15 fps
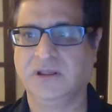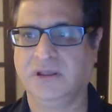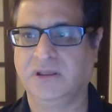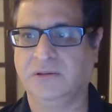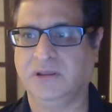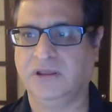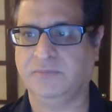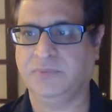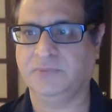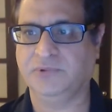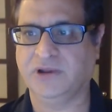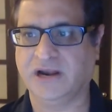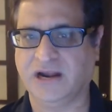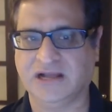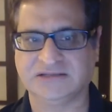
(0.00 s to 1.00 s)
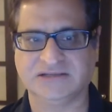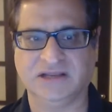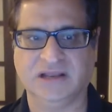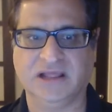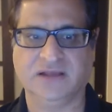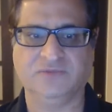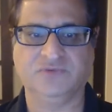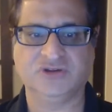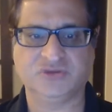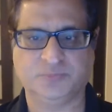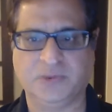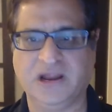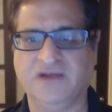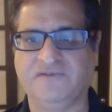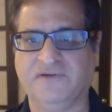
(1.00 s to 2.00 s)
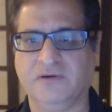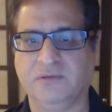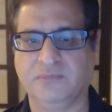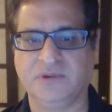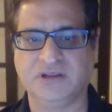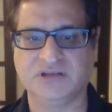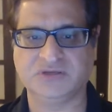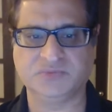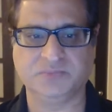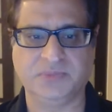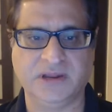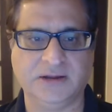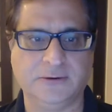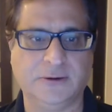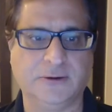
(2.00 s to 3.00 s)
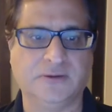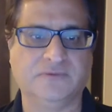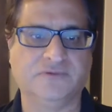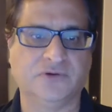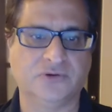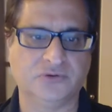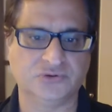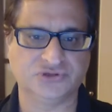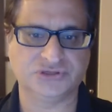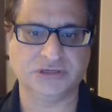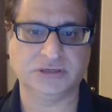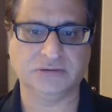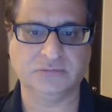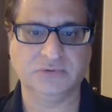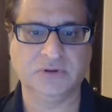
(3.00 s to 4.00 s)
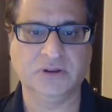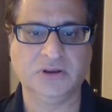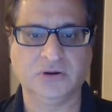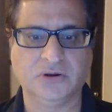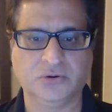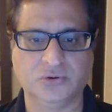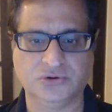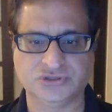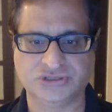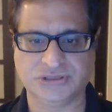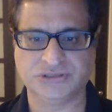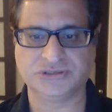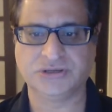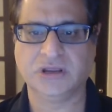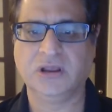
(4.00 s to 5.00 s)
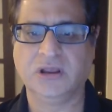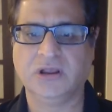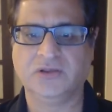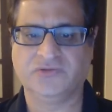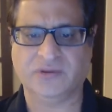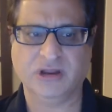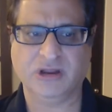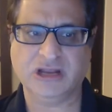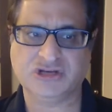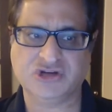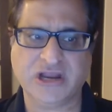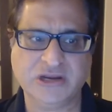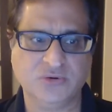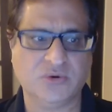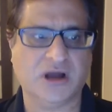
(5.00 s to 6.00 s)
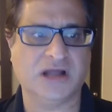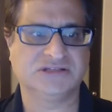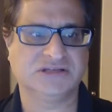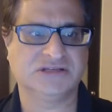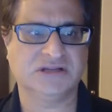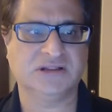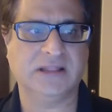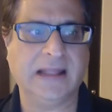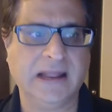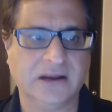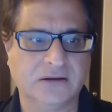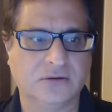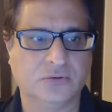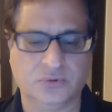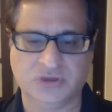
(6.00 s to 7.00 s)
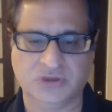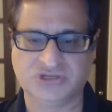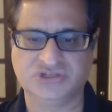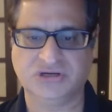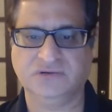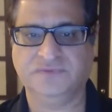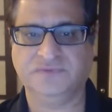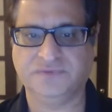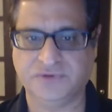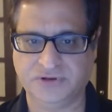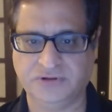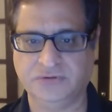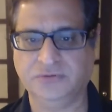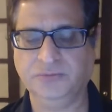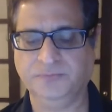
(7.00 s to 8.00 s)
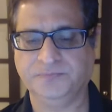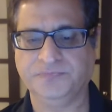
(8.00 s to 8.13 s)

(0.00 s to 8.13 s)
And people are asking like which platform is better for hosting courses. So I'm going to try to answer that question for you.